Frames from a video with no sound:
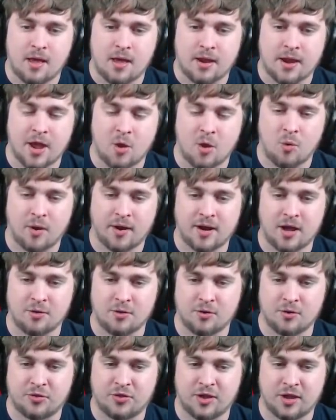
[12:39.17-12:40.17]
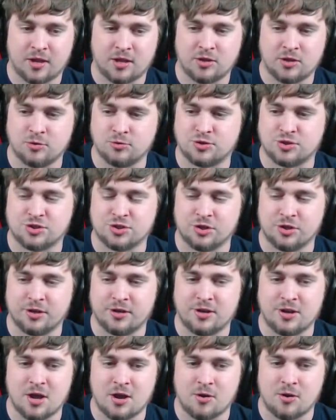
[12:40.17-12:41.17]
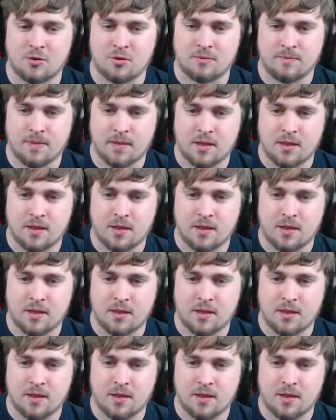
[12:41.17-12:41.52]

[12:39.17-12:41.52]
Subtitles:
Now, other thing you should know.